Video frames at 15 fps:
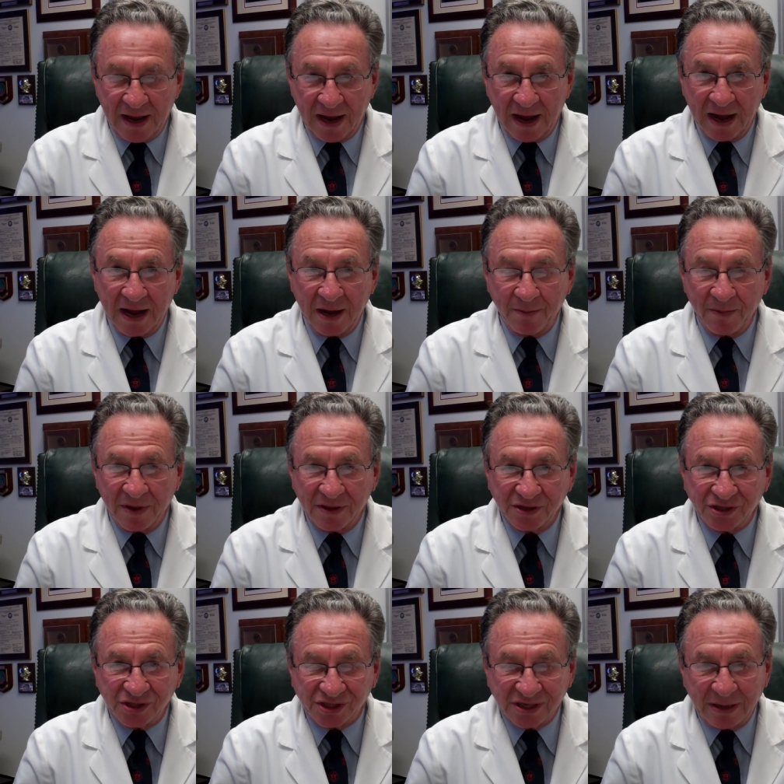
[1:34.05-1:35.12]
Um,
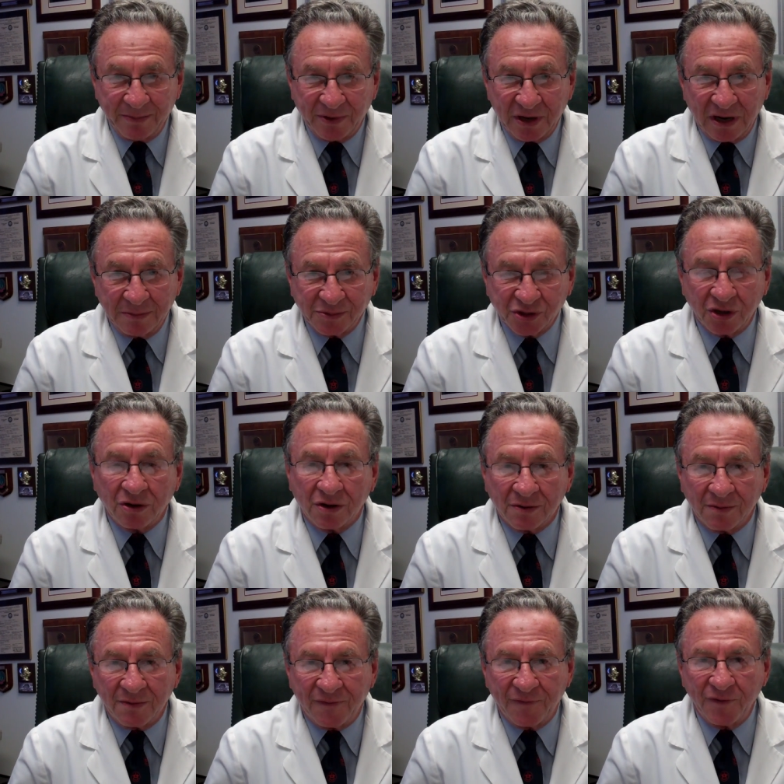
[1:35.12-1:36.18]
this is sometimes
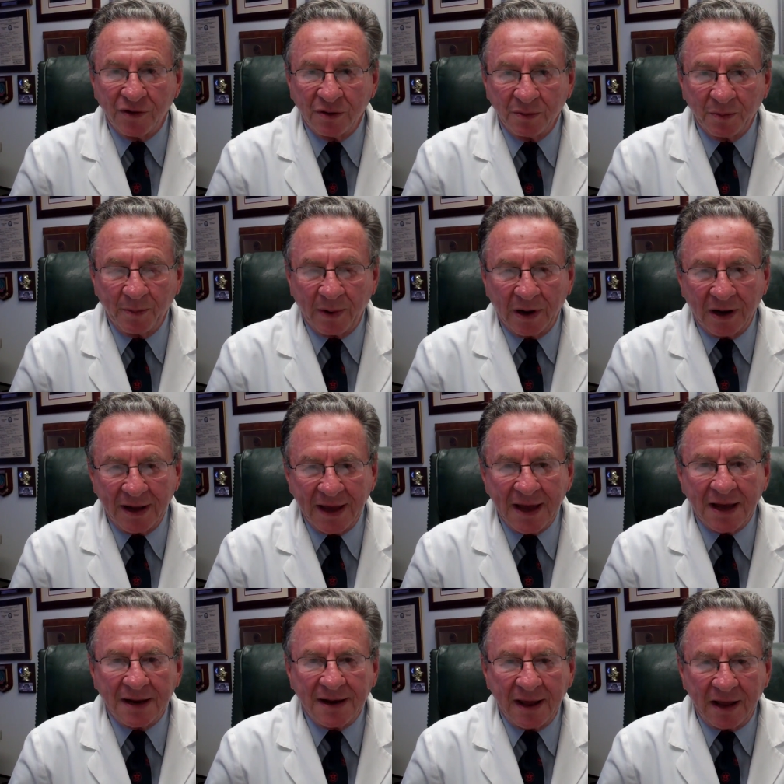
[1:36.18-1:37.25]
confirmed by
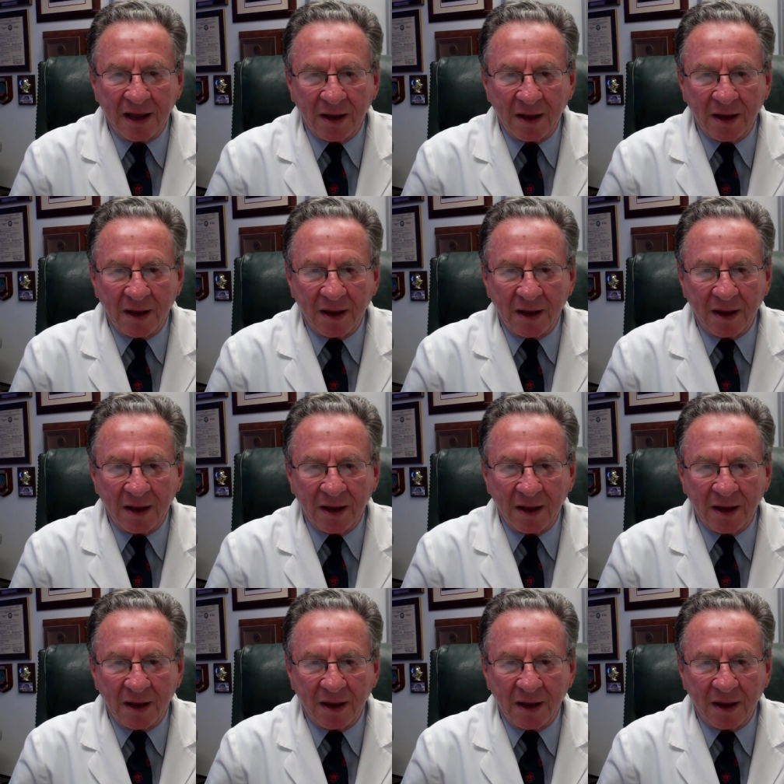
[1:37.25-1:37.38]
an